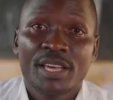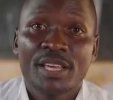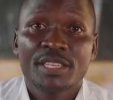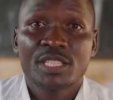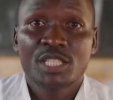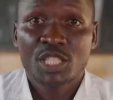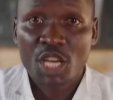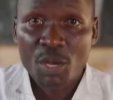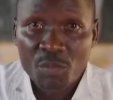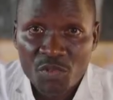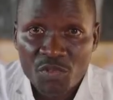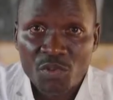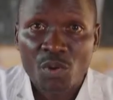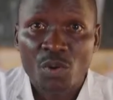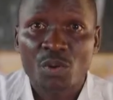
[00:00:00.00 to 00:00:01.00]
Step
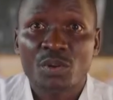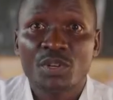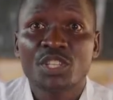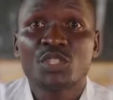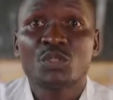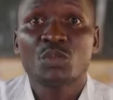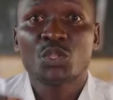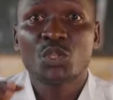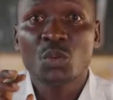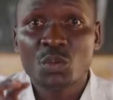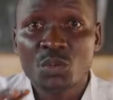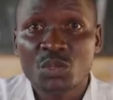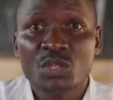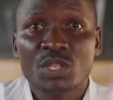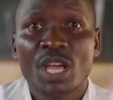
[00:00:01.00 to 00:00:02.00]
4 is to
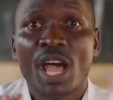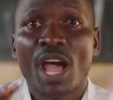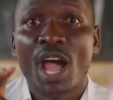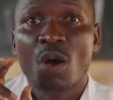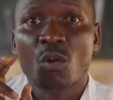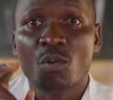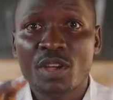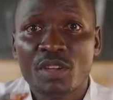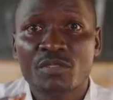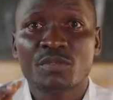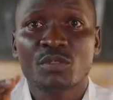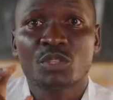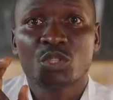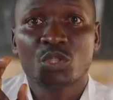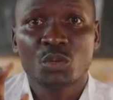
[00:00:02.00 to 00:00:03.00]
choose a way
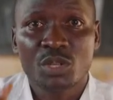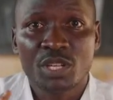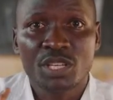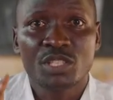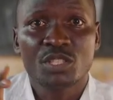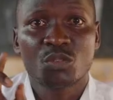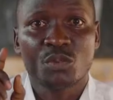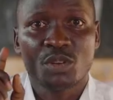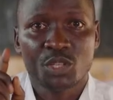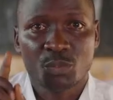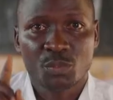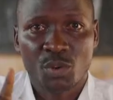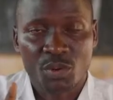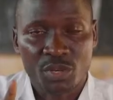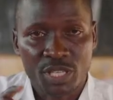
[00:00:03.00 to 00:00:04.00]
for students to
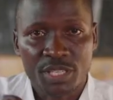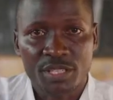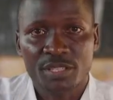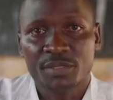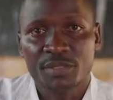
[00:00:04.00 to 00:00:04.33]
respond.